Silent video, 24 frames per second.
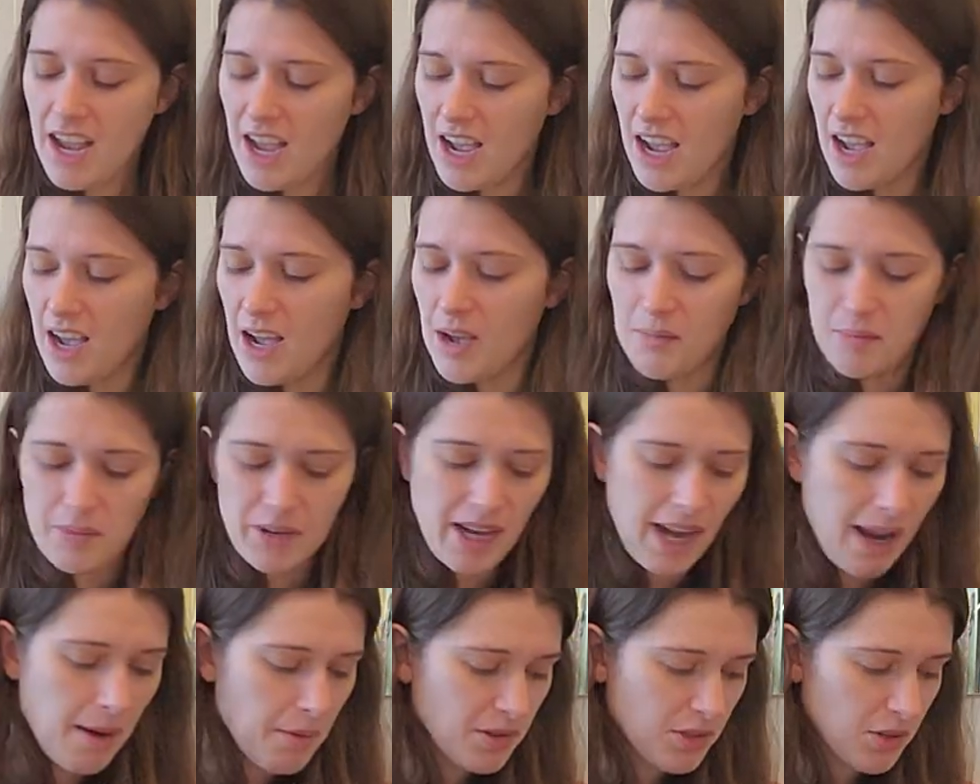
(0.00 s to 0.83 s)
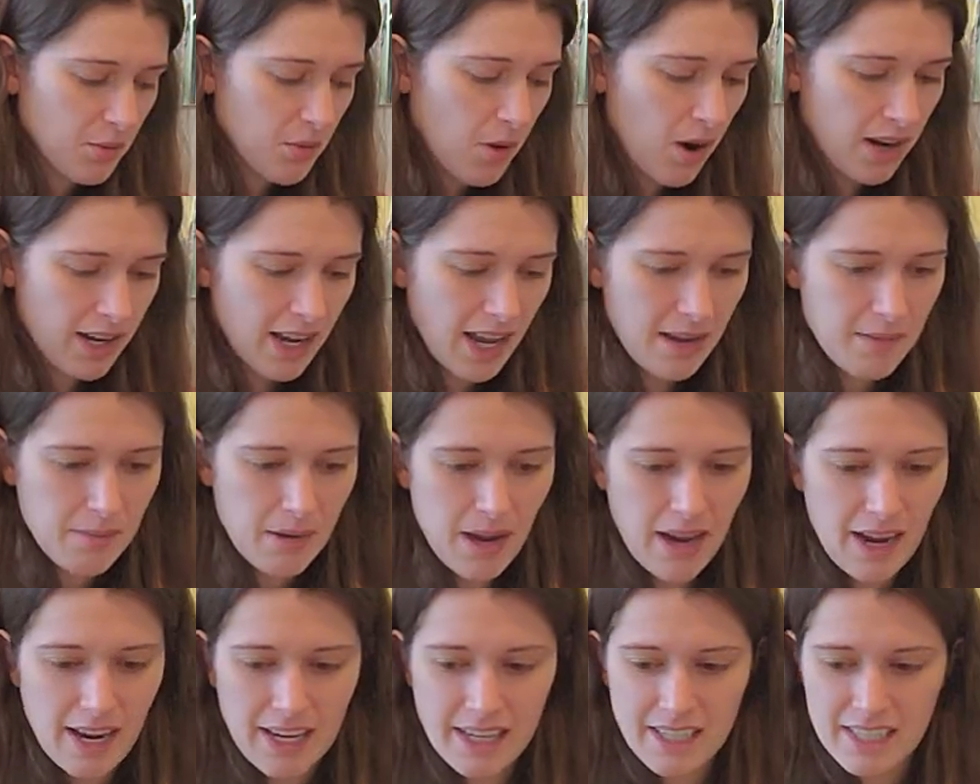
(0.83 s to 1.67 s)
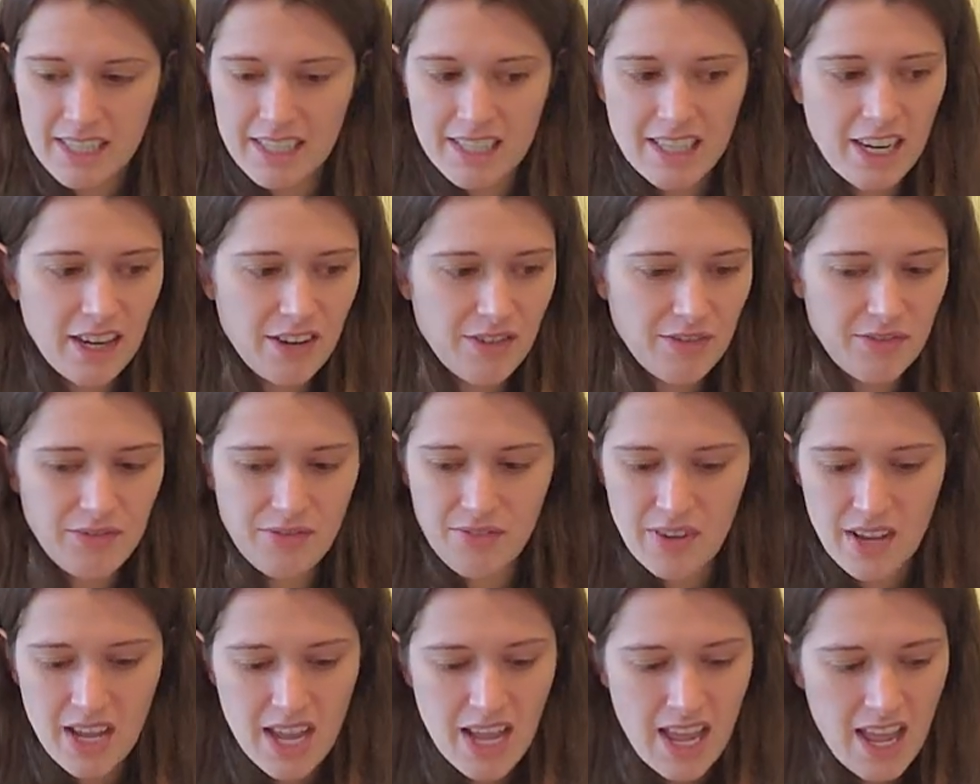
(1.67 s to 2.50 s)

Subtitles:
when neighbors are walking by and stuff,